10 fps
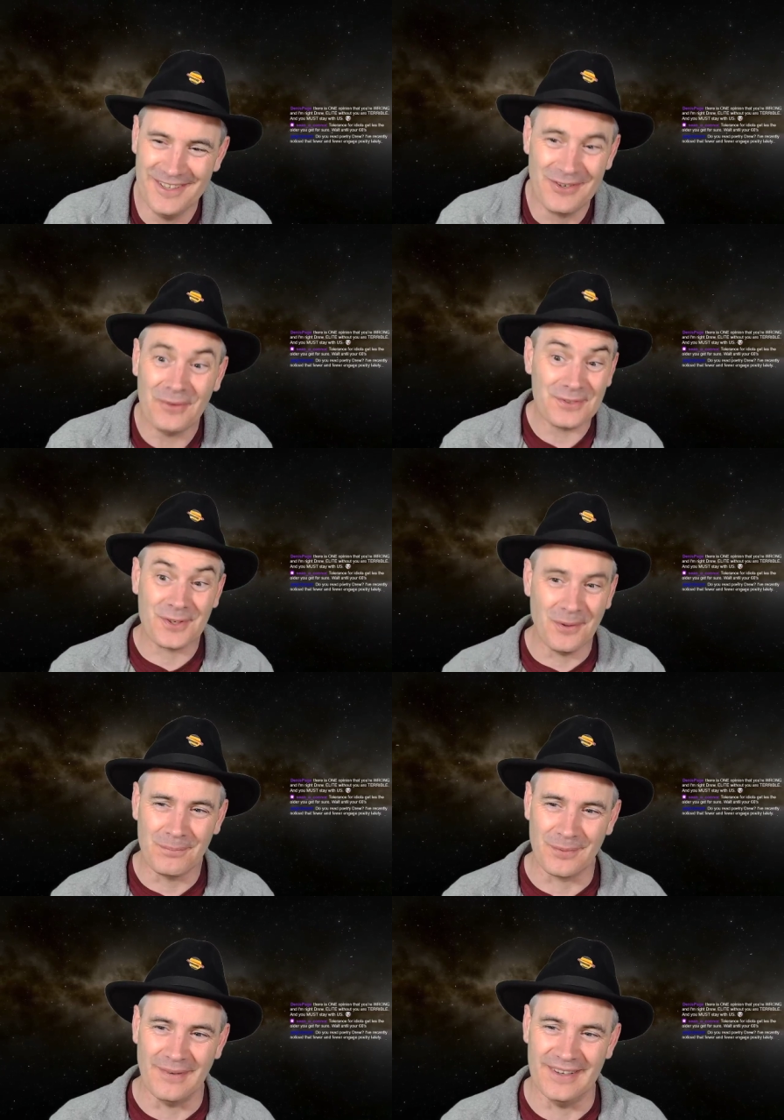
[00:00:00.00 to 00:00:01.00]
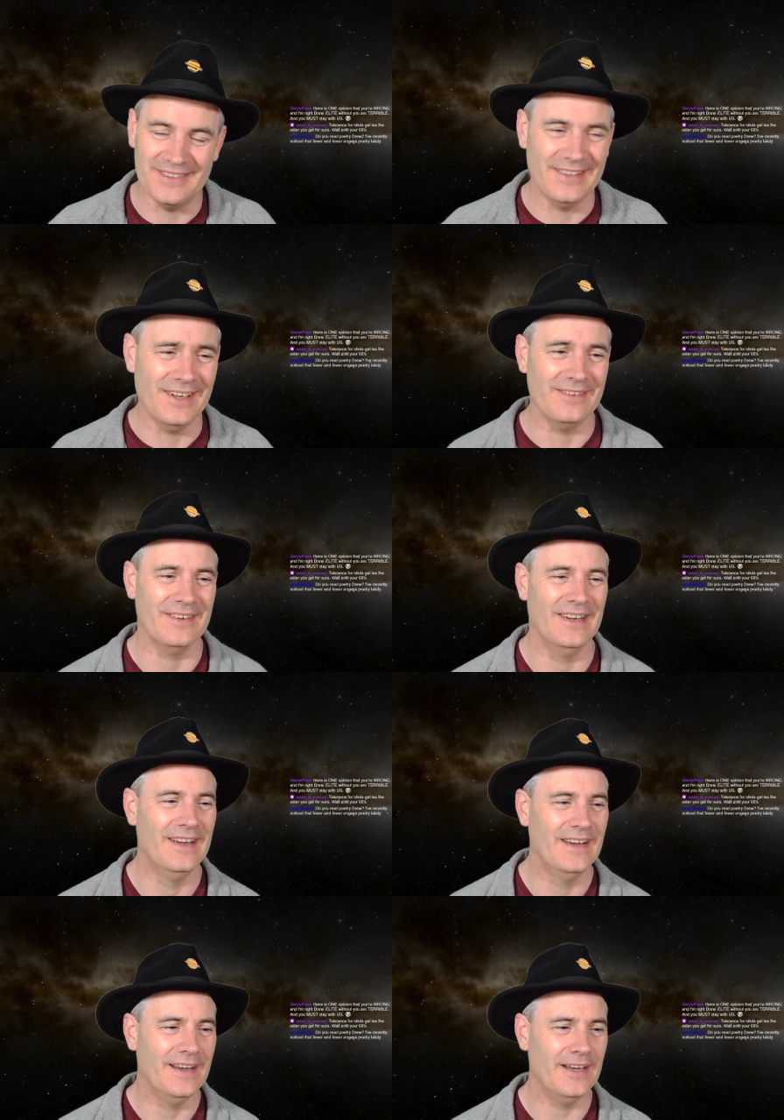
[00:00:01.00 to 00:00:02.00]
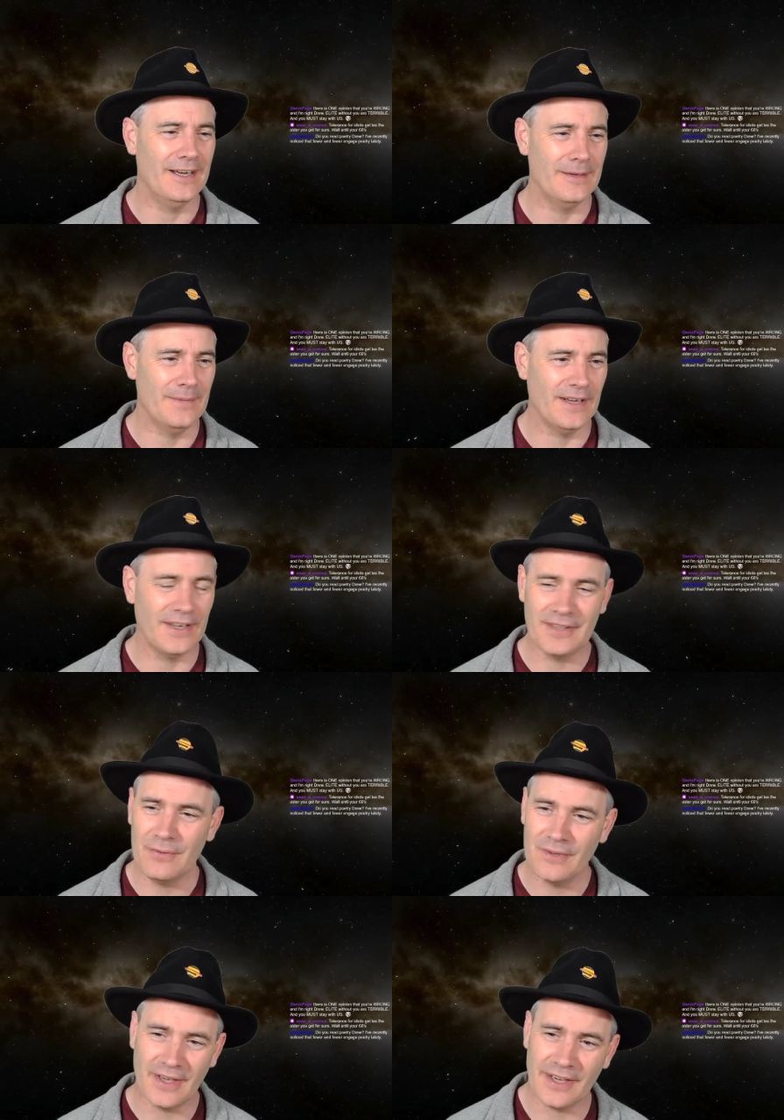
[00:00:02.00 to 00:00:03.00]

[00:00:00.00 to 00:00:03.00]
got to compromise in life, and I don't